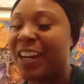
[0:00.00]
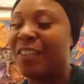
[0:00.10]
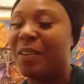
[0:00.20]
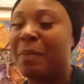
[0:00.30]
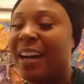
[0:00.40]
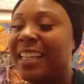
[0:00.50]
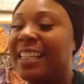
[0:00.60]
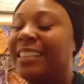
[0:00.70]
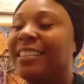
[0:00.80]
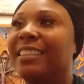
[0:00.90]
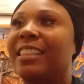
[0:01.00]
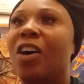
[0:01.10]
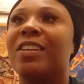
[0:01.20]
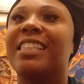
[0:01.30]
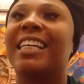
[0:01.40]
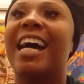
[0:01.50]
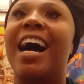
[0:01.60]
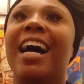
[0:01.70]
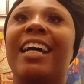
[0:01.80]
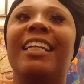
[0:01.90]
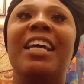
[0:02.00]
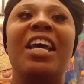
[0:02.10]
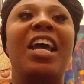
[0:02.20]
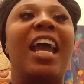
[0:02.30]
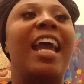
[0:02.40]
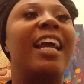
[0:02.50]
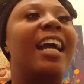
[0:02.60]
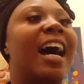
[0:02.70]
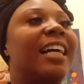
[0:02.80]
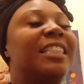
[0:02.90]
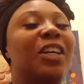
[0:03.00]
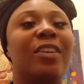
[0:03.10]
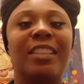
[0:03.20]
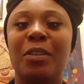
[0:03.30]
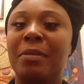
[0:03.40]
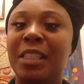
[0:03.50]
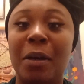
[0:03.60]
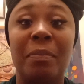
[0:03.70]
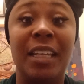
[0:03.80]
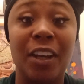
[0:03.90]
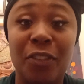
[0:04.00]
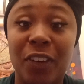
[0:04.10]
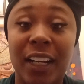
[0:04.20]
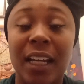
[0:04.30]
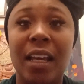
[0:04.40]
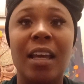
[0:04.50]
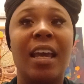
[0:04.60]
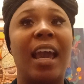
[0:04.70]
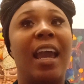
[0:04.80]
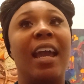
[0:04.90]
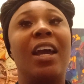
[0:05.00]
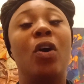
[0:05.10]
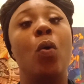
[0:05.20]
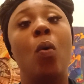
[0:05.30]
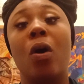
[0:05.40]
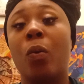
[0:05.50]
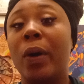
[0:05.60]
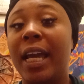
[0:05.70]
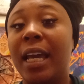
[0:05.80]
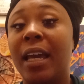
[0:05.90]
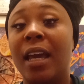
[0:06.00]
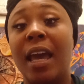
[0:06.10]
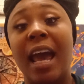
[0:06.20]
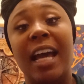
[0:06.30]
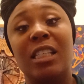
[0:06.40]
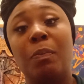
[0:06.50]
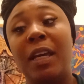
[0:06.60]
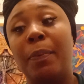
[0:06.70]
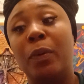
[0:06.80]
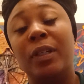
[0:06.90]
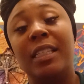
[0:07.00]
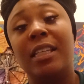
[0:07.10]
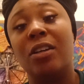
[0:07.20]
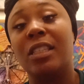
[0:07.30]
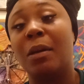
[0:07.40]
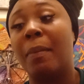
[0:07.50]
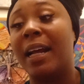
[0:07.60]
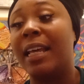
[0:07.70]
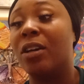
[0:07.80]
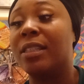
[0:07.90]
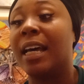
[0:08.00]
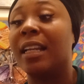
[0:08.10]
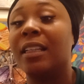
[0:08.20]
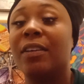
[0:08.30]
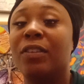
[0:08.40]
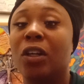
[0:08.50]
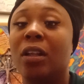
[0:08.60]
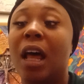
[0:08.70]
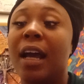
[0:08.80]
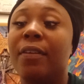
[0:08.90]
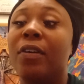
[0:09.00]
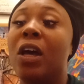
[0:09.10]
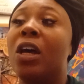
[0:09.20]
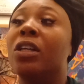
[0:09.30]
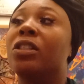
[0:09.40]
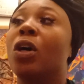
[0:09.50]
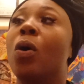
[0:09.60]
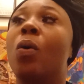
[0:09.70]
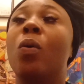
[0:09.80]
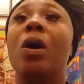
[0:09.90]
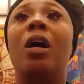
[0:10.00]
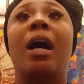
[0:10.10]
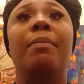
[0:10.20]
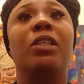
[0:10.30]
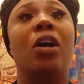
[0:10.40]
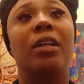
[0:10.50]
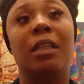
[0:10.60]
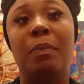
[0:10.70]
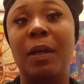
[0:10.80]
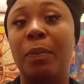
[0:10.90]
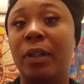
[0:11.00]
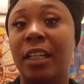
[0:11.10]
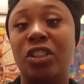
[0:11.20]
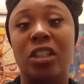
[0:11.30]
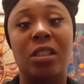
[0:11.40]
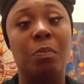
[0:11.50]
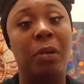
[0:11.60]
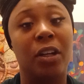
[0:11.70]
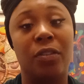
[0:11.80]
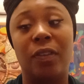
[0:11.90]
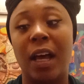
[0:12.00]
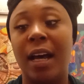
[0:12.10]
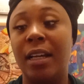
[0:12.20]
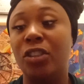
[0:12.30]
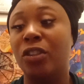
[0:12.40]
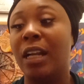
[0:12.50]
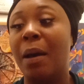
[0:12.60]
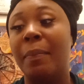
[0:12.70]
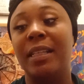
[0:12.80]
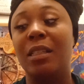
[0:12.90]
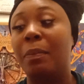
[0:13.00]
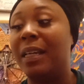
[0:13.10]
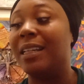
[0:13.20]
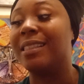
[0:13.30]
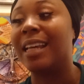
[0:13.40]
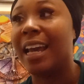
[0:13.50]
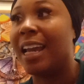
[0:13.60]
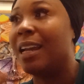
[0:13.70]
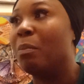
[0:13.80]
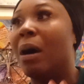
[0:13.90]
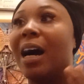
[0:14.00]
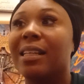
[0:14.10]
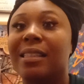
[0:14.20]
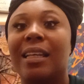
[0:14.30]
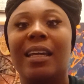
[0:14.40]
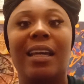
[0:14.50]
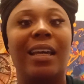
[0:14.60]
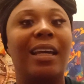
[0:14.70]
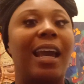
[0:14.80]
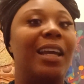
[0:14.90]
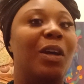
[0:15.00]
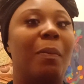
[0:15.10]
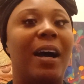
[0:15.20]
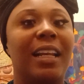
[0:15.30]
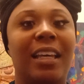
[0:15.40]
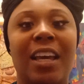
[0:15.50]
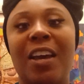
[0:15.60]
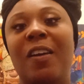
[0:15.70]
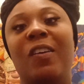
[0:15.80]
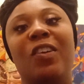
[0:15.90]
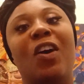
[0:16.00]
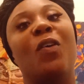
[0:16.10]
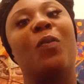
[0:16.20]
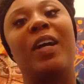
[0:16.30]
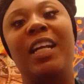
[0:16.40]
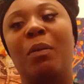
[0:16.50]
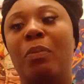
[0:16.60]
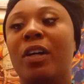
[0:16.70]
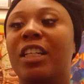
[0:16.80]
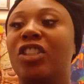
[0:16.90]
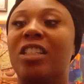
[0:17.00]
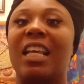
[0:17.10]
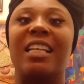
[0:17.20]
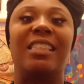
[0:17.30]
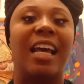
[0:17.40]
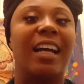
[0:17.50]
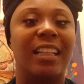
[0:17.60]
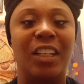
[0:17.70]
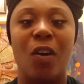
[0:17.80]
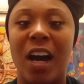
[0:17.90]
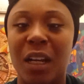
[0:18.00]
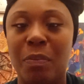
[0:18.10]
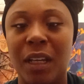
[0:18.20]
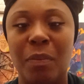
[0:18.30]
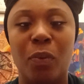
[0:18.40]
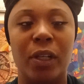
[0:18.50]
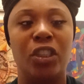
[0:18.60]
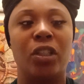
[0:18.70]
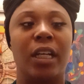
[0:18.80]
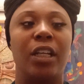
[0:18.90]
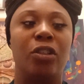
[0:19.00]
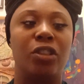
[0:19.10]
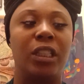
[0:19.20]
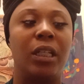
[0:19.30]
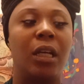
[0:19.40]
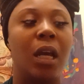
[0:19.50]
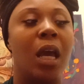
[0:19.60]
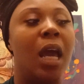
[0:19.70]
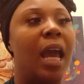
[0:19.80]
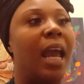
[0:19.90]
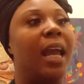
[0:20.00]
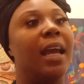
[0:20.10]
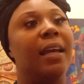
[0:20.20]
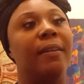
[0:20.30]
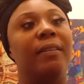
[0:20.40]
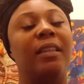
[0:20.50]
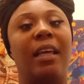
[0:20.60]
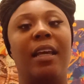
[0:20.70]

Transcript: Everybody talks to God and God tells them something different. And who are we as people to tell somebody else how to live their life? So I'm talking to people that's just butterflies. You're not meant to be contained, boxed in. Can't nobody, read a book and just exactly know how to pinpoint your energy. And